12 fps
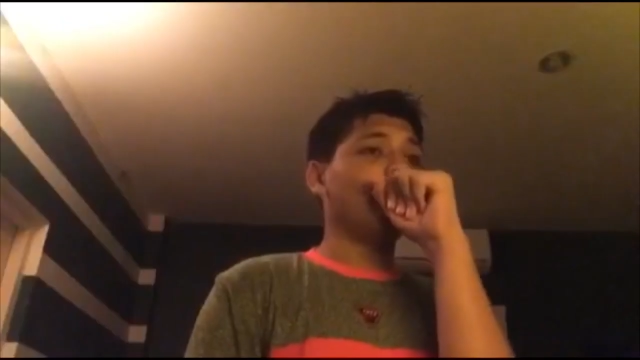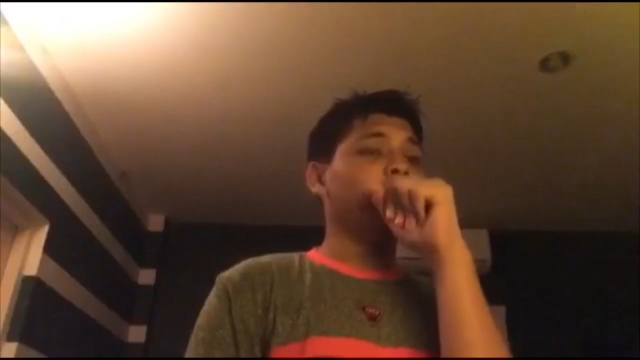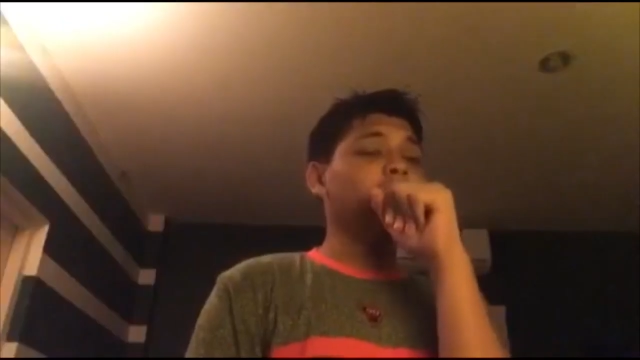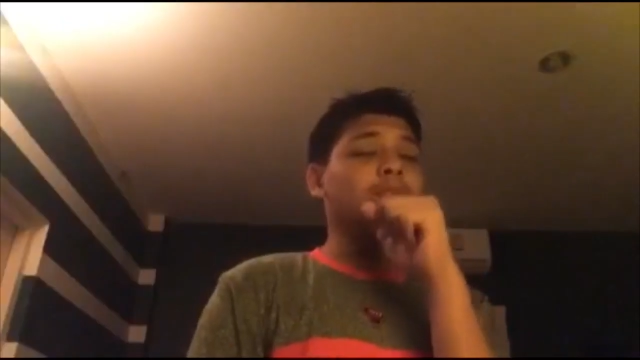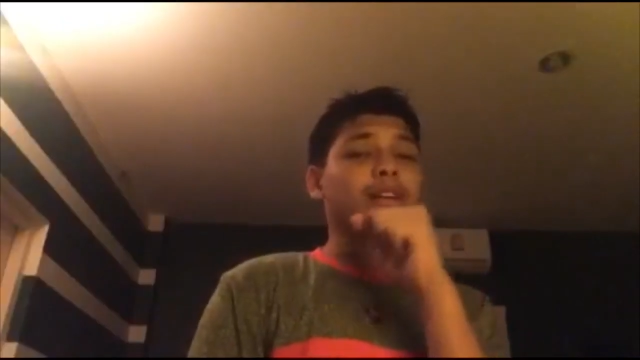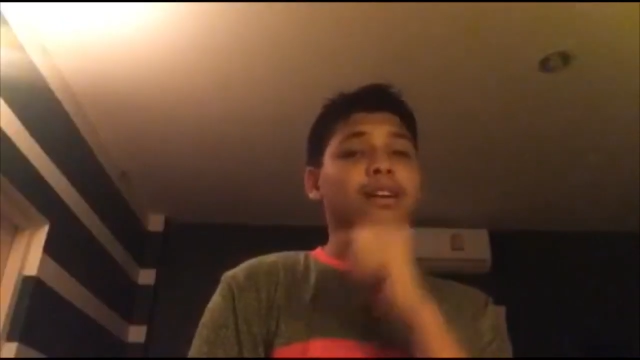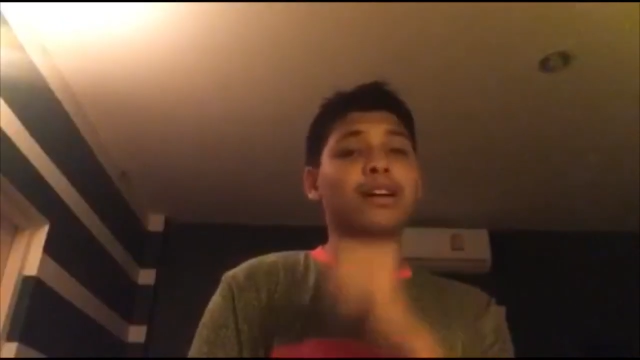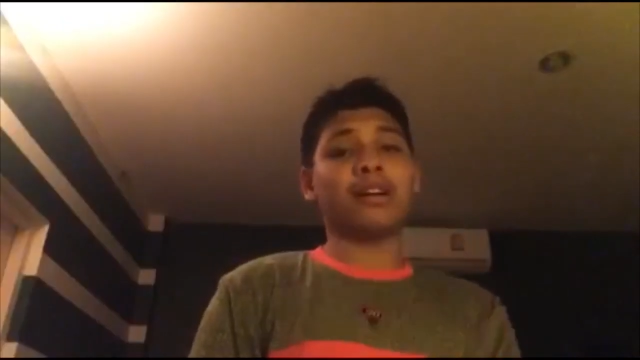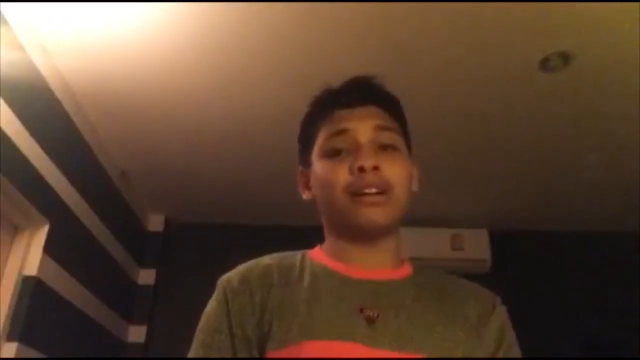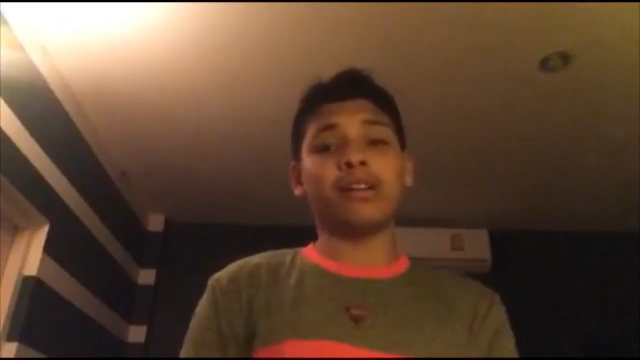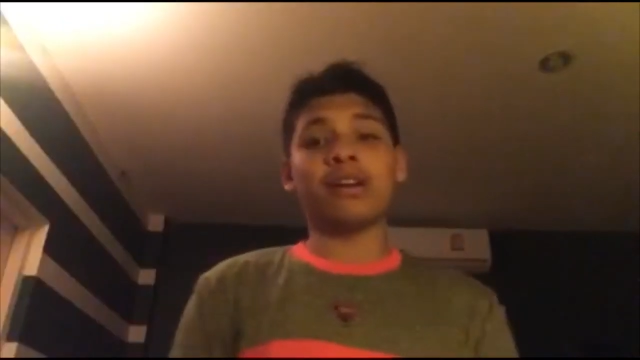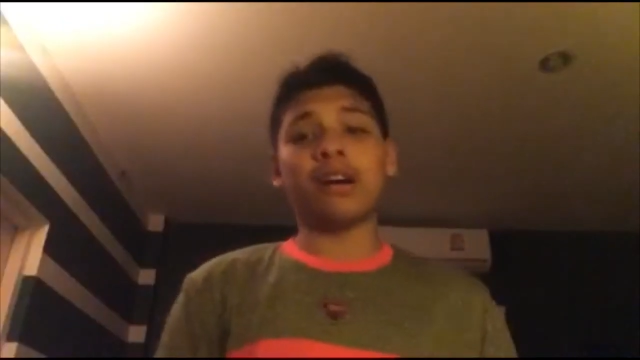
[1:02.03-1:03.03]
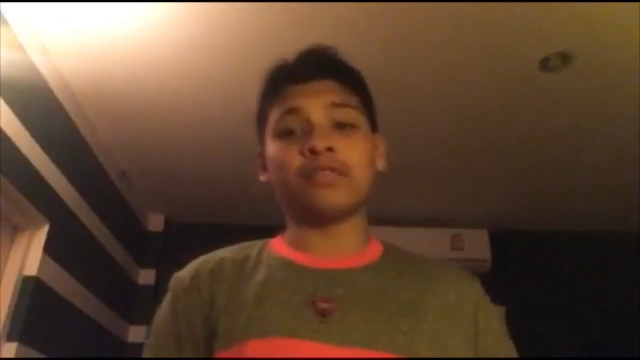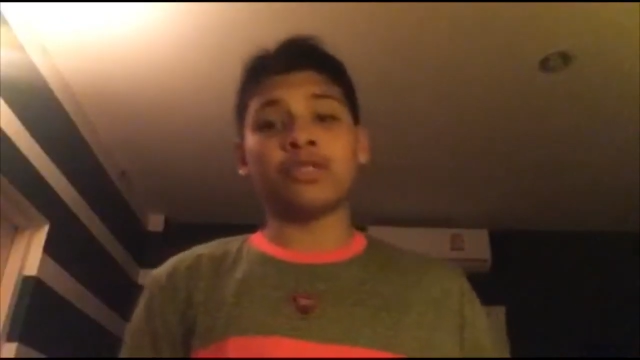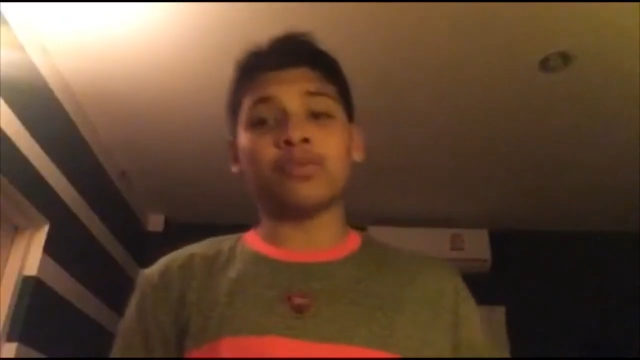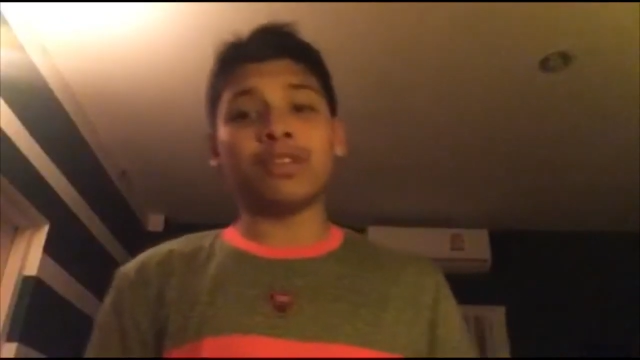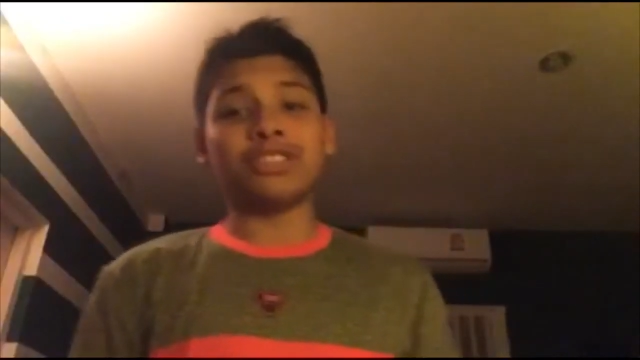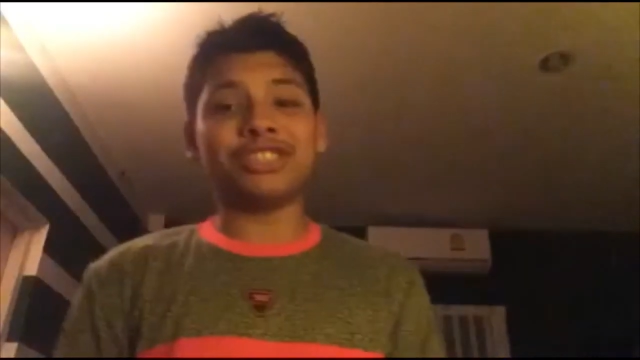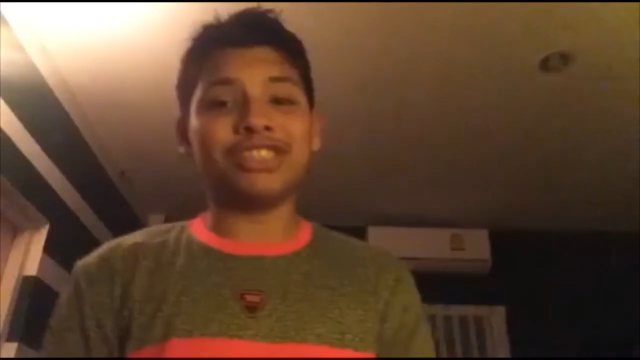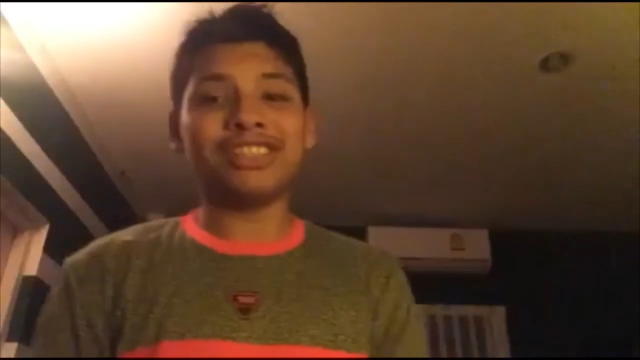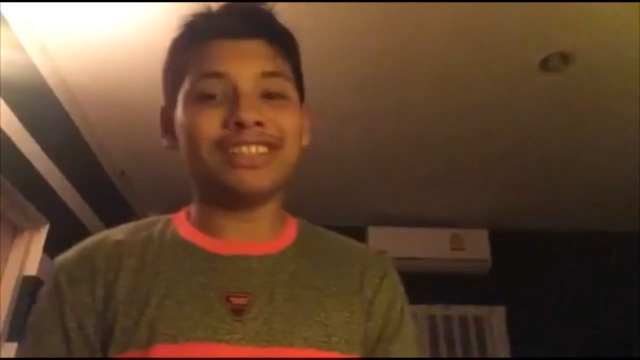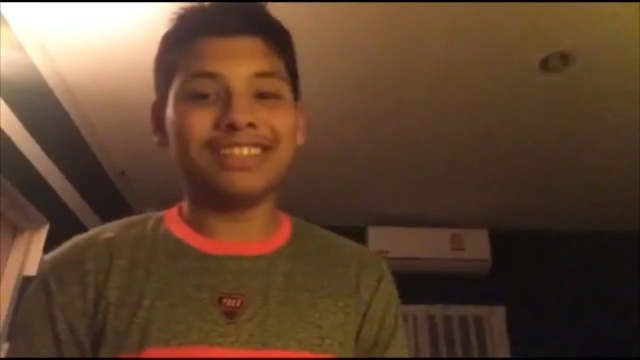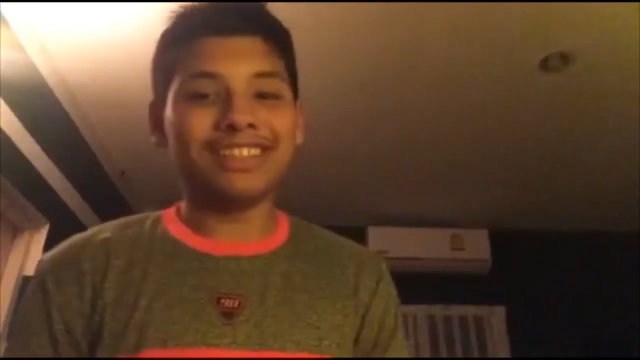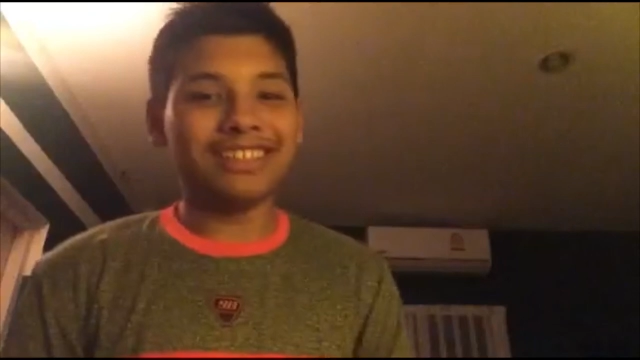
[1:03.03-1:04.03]
Oh my god, I cough so much.
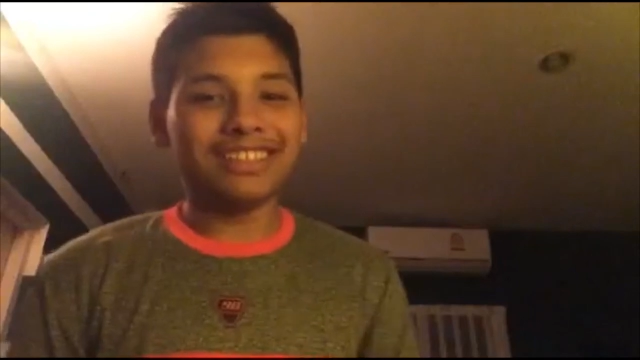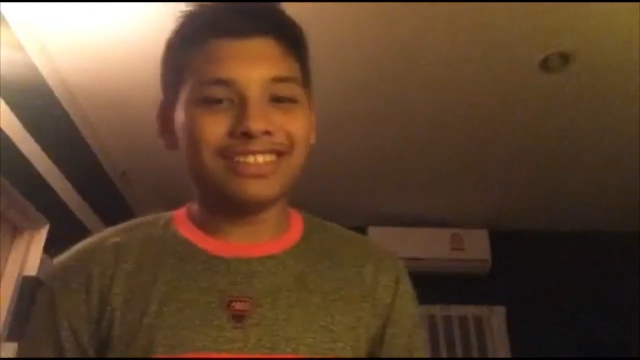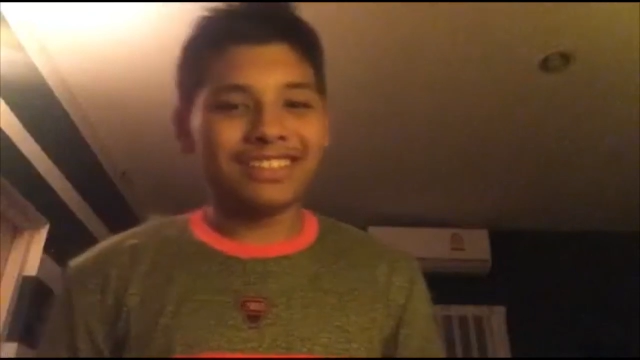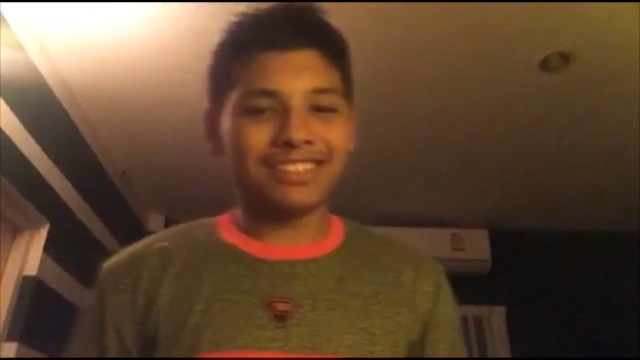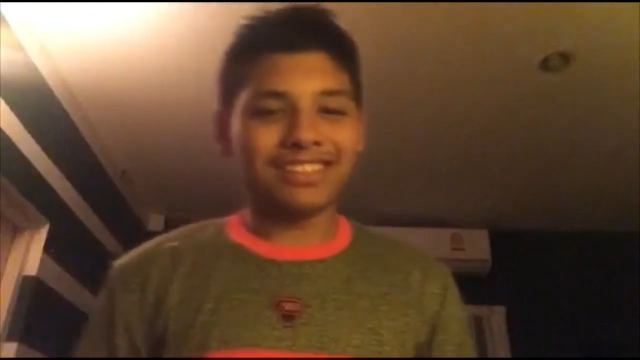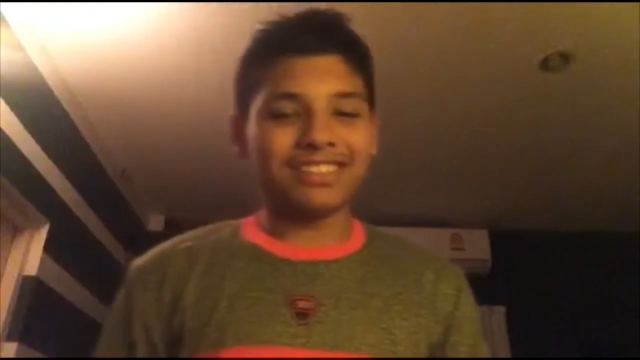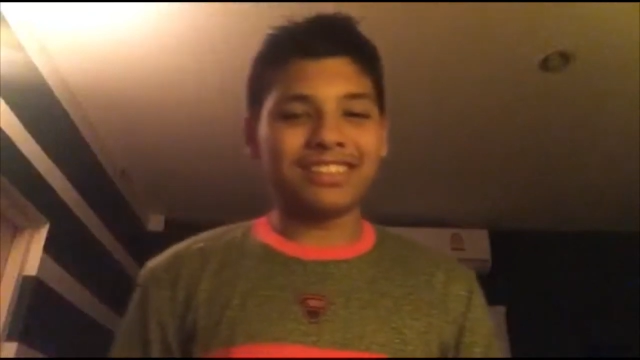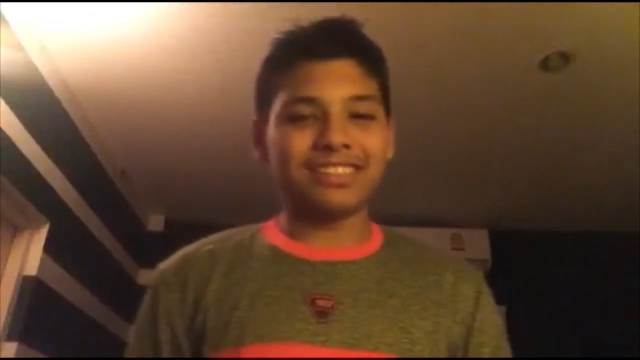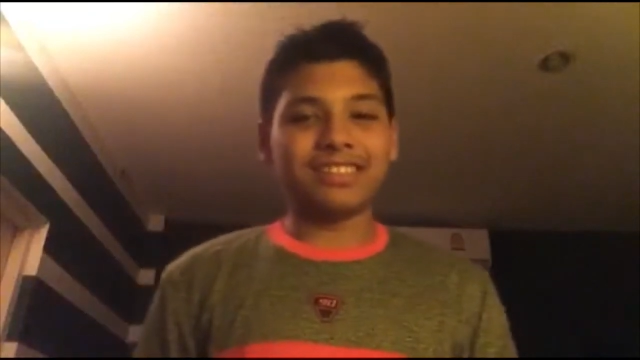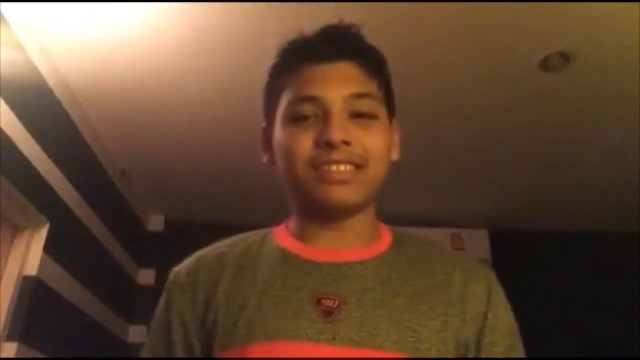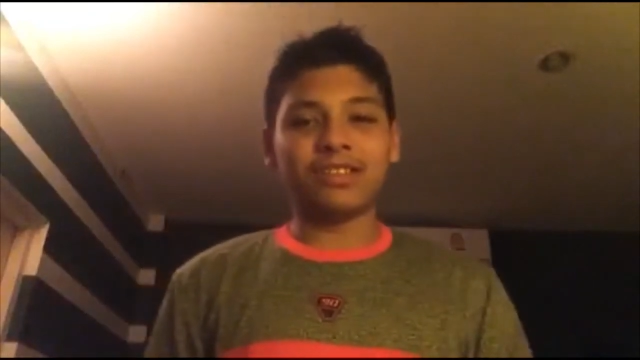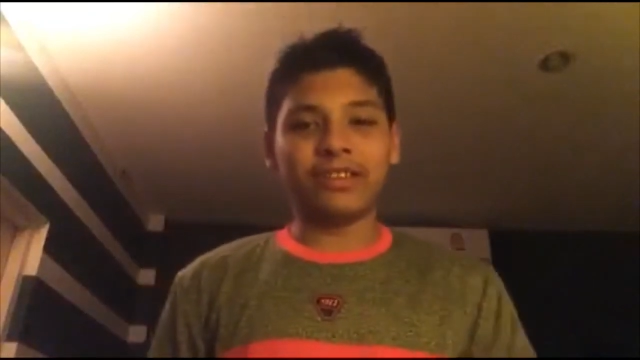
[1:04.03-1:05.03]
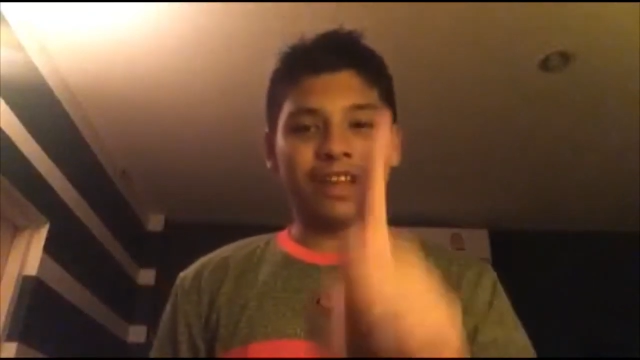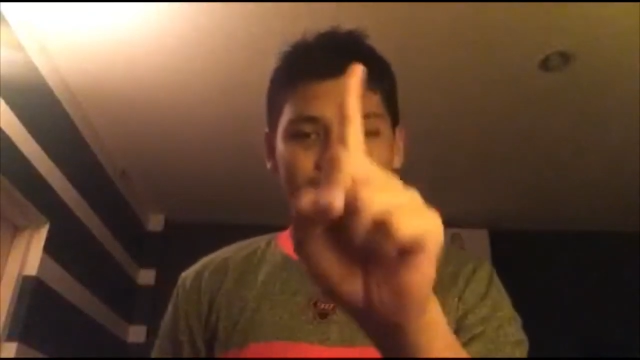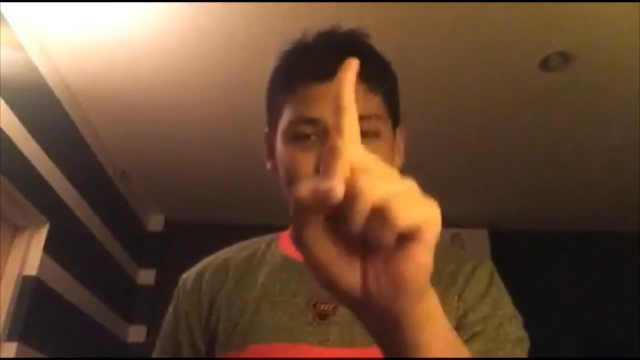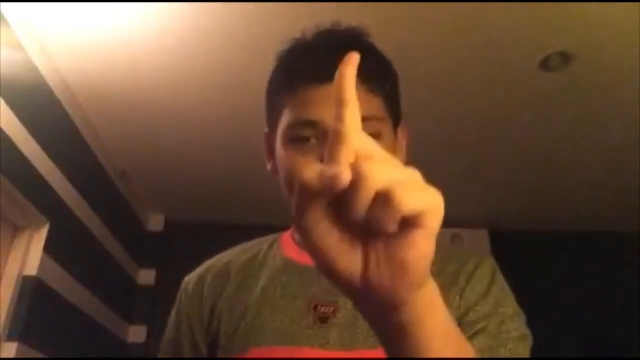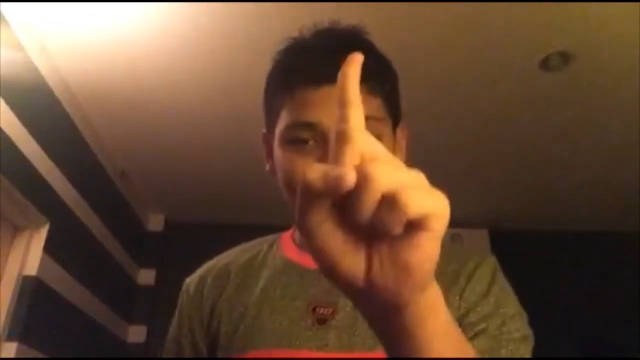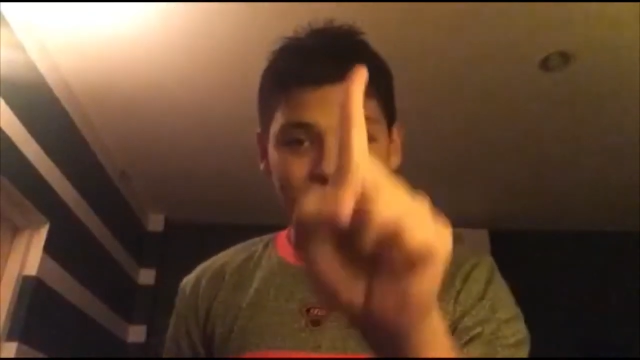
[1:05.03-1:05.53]
Uh, okay,